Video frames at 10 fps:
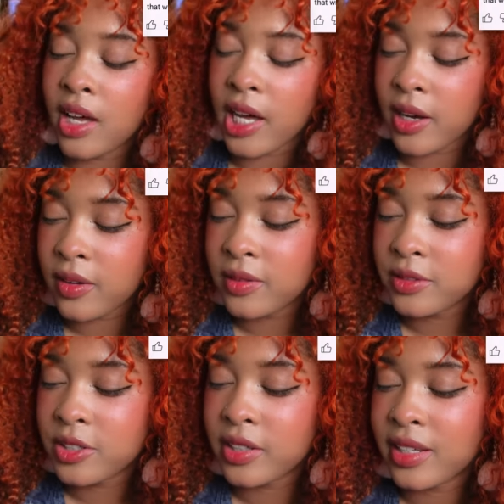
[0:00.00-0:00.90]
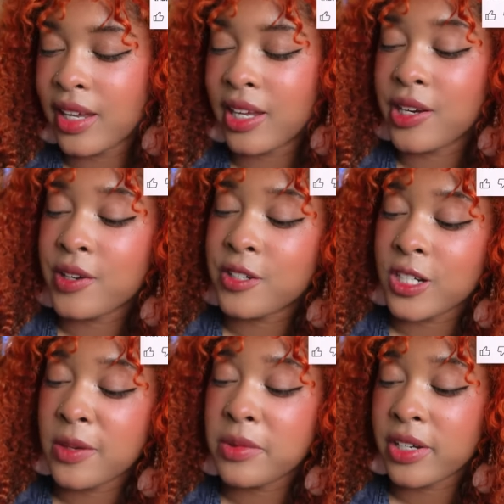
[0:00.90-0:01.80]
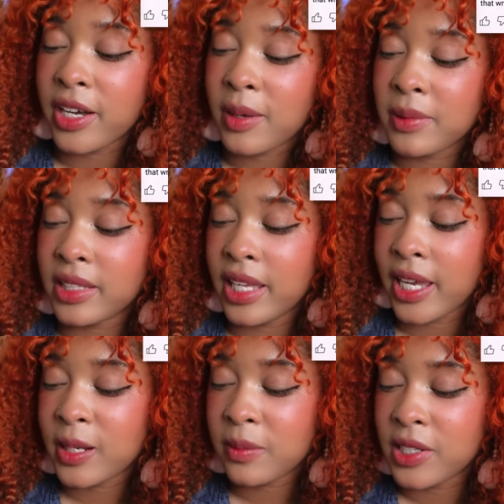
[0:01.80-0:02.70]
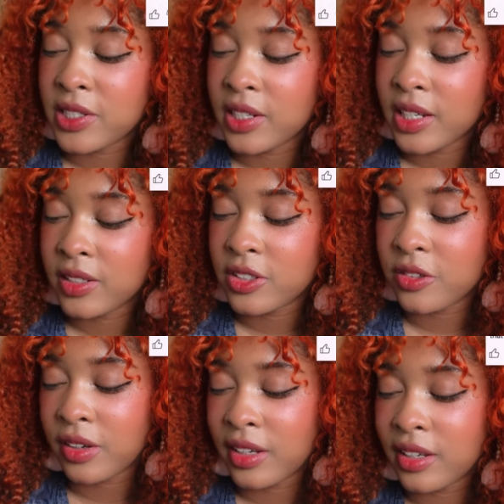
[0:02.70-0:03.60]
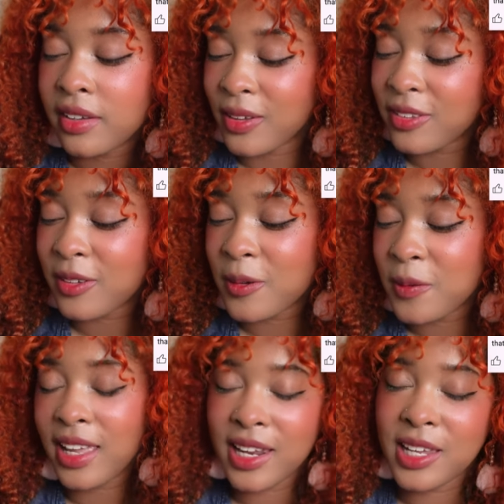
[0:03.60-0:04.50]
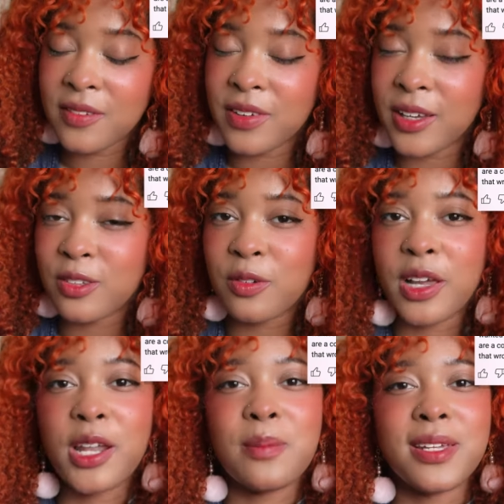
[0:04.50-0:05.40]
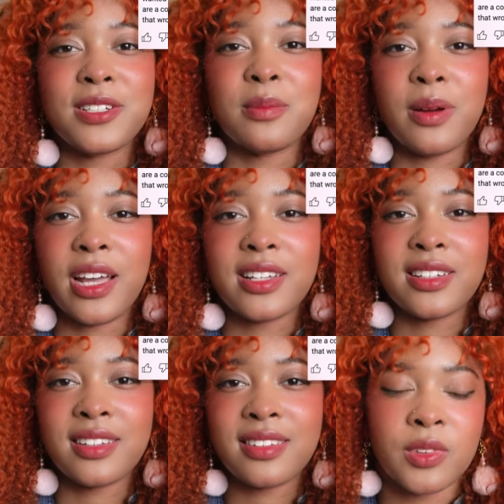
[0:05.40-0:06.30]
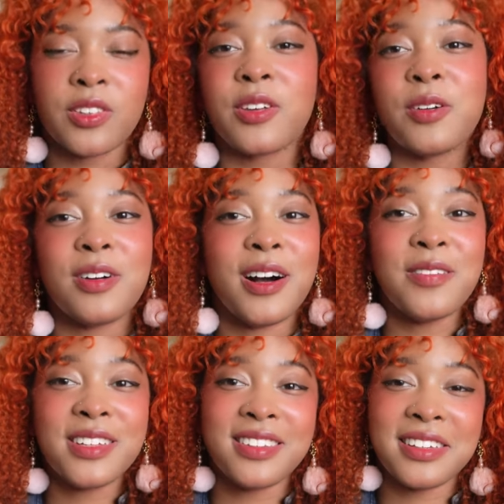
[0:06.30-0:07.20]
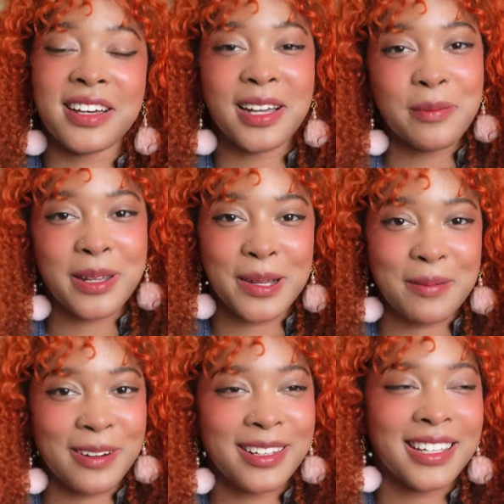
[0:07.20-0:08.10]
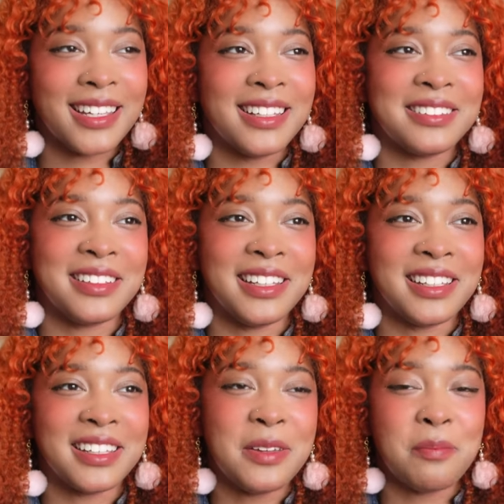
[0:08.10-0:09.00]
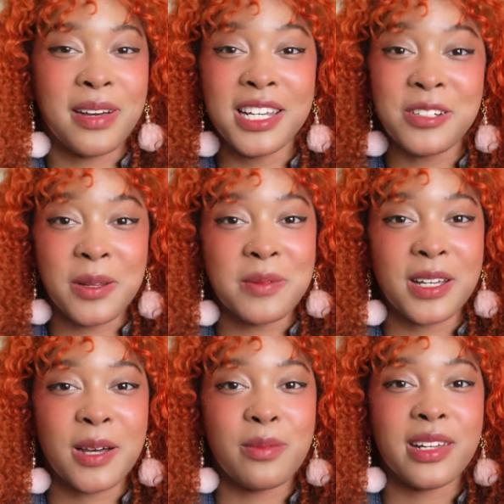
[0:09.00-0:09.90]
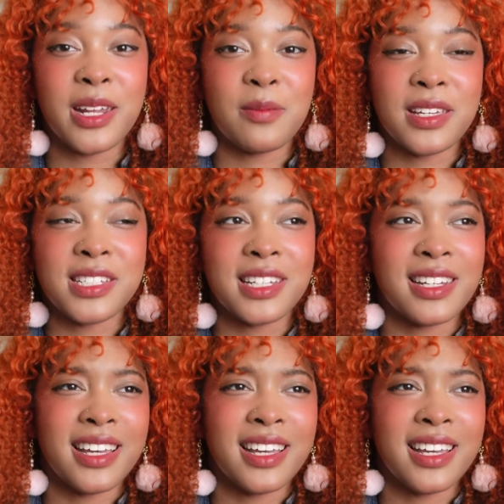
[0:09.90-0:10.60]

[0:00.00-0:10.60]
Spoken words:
How to get your dream job in the animation industry. Also, any advice for animation practice? So obviously I'm not working like my dream job in animation.